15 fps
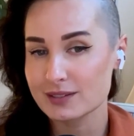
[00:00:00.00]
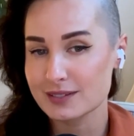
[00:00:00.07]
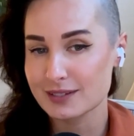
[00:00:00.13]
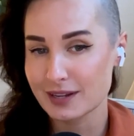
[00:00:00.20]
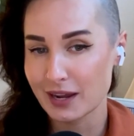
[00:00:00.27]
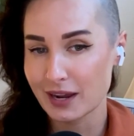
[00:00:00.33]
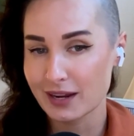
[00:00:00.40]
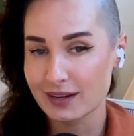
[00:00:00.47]

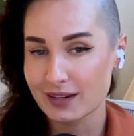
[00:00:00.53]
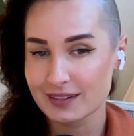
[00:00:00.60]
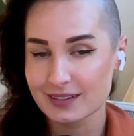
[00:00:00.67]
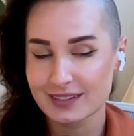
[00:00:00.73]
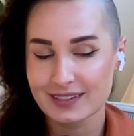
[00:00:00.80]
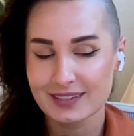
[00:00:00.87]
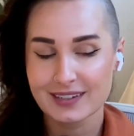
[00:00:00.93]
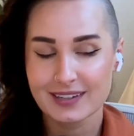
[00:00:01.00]
today,
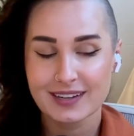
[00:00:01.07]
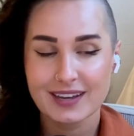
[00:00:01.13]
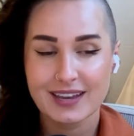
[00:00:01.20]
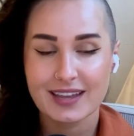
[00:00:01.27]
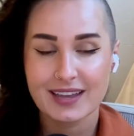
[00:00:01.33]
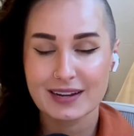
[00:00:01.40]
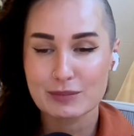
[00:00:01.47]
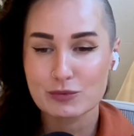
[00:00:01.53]

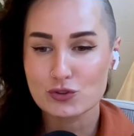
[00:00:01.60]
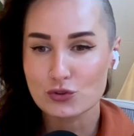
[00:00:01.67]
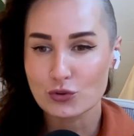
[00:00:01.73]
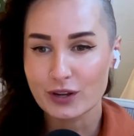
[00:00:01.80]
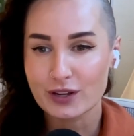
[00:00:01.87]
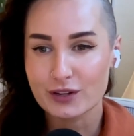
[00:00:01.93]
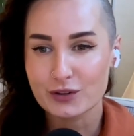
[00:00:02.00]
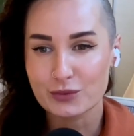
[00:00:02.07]
and I'm
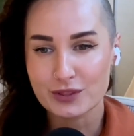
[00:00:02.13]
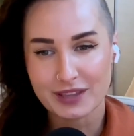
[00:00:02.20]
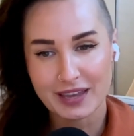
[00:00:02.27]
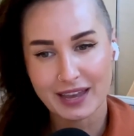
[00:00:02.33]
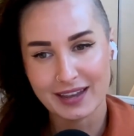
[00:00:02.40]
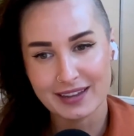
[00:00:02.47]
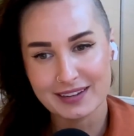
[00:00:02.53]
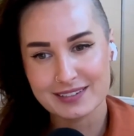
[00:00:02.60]
joined with
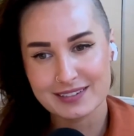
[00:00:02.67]
Kat